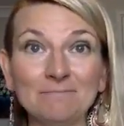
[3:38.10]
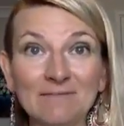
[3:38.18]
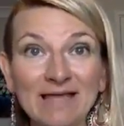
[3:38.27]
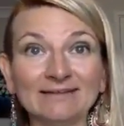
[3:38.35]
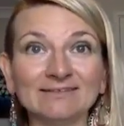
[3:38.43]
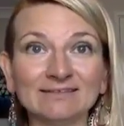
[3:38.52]

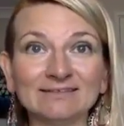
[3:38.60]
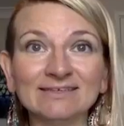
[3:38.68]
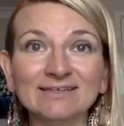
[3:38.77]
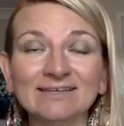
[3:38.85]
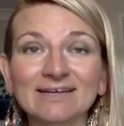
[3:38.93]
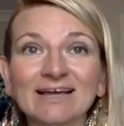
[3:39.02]

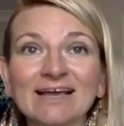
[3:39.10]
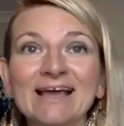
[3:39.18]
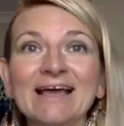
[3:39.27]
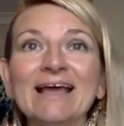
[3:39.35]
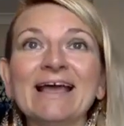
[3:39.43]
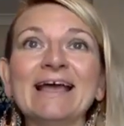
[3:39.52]
entity
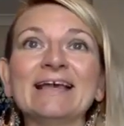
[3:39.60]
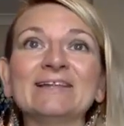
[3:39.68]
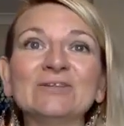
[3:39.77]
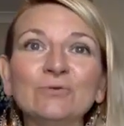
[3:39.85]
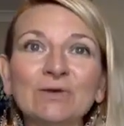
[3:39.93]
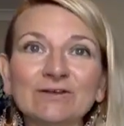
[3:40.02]

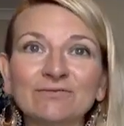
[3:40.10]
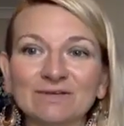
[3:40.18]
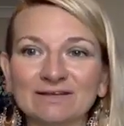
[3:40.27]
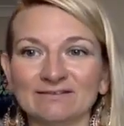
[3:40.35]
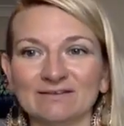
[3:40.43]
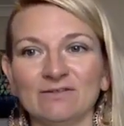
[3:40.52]
and doing
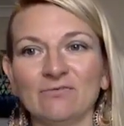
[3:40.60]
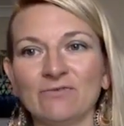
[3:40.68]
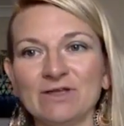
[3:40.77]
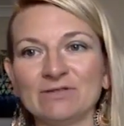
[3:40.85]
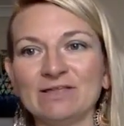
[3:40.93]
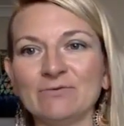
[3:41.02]
things the
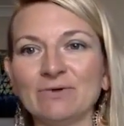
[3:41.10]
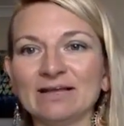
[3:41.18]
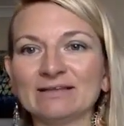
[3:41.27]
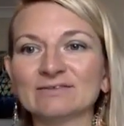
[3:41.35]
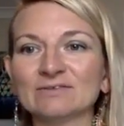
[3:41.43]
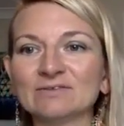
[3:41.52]
3D
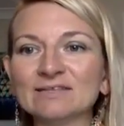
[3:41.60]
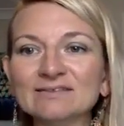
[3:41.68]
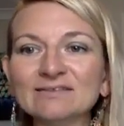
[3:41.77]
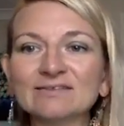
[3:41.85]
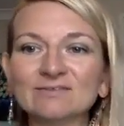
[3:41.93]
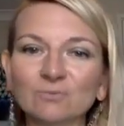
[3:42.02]
way. So this
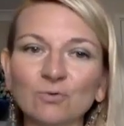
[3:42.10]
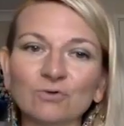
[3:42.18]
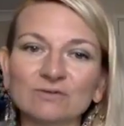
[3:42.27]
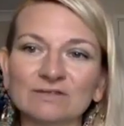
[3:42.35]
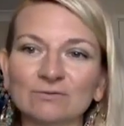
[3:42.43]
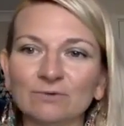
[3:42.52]
is
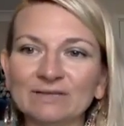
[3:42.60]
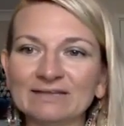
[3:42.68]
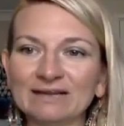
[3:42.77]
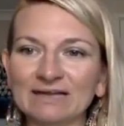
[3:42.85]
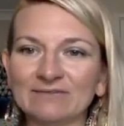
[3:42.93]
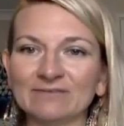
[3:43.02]
what we're
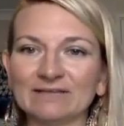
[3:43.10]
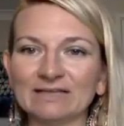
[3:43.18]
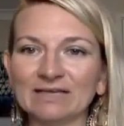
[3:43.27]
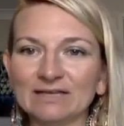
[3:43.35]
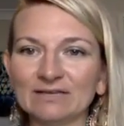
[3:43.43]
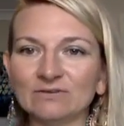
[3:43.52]
diving
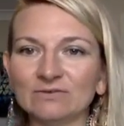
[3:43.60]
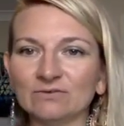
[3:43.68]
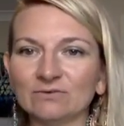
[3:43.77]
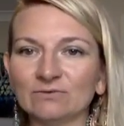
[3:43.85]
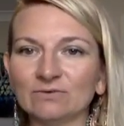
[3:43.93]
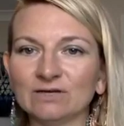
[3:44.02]

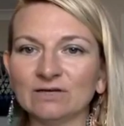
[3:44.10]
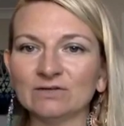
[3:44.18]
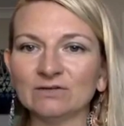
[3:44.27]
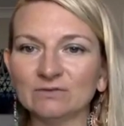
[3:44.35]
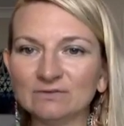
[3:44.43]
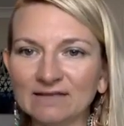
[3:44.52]
into
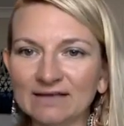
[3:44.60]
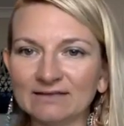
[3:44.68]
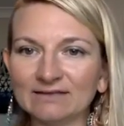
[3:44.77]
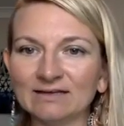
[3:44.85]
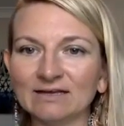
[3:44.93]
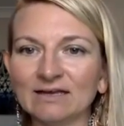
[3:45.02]

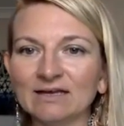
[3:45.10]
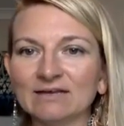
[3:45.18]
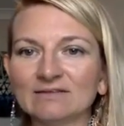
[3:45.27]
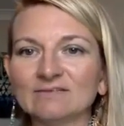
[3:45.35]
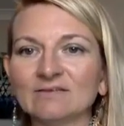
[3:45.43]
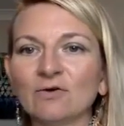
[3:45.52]
today.
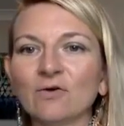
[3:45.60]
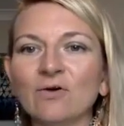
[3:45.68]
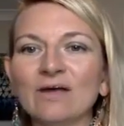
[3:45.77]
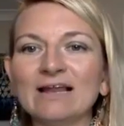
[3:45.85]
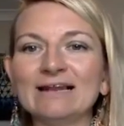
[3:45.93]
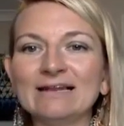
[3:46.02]

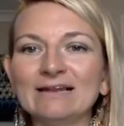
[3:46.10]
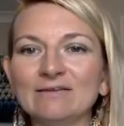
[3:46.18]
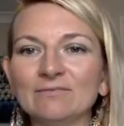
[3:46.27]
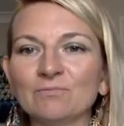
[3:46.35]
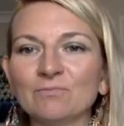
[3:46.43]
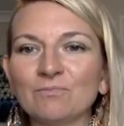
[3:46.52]
So
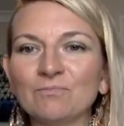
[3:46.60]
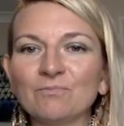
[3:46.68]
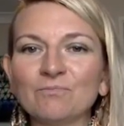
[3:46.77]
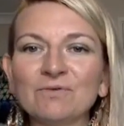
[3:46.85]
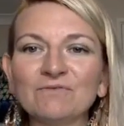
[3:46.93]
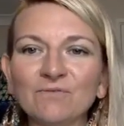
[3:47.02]

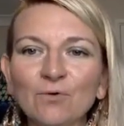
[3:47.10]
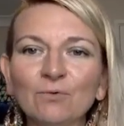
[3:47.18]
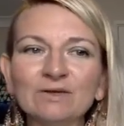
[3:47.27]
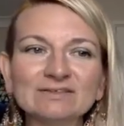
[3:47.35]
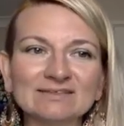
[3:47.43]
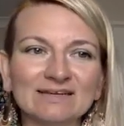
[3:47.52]
before
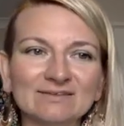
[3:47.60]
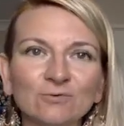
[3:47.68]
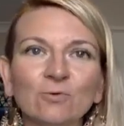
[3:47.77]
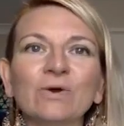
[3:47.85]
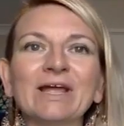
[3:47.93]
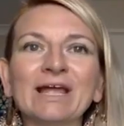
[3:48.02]
we start
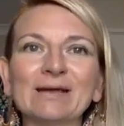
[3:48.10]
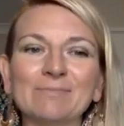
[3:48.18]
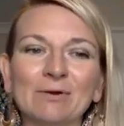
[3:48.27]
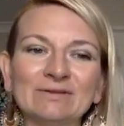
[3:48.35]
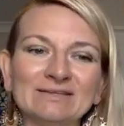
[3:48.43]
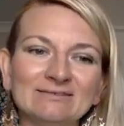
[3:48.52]
talking
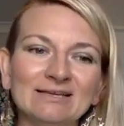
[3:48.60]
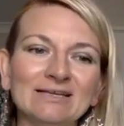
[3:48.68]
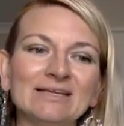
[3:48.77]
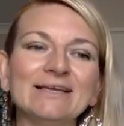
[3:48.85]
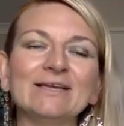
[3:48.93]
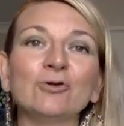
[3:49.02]
about
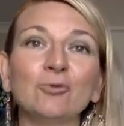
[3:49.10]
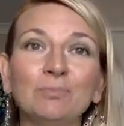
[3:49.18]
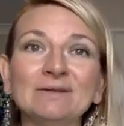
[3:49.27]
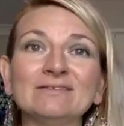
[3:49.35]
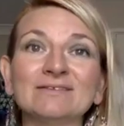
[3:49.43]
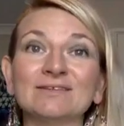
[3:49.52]
taking your
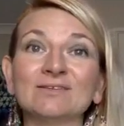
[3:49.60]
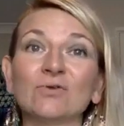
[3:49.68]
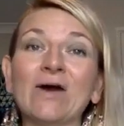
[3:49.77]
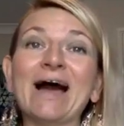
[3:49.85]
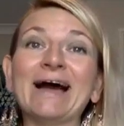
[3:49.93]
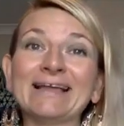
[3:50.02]
business to
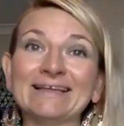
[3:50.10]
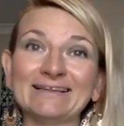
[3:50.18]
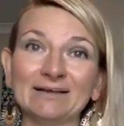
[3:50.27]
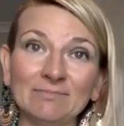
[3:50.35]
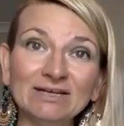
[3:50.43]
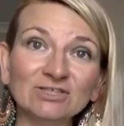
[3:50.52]
higher
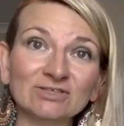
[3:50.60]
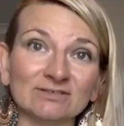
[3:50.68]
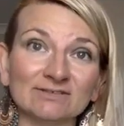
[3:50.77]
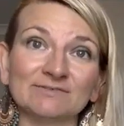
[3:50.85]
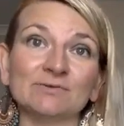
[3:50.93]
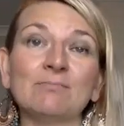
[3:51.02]

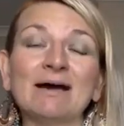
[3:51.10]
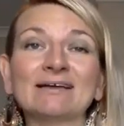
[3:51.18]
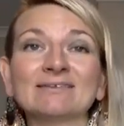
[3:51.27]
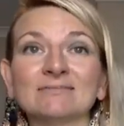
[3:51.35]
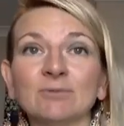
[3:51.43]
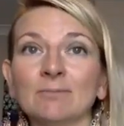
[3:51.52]
dimensions for
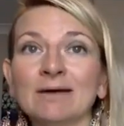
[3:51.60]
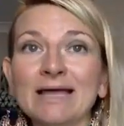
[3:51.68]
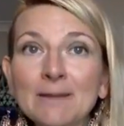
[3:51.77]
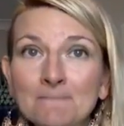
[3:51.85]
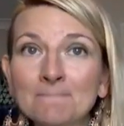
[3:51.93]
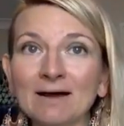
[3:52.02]
maximum
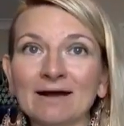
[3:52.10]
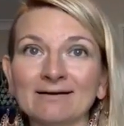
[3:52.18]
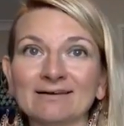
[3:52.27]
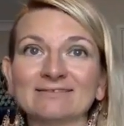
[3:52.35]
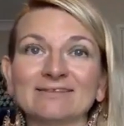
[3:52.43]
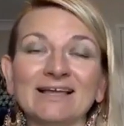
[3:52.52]
impact,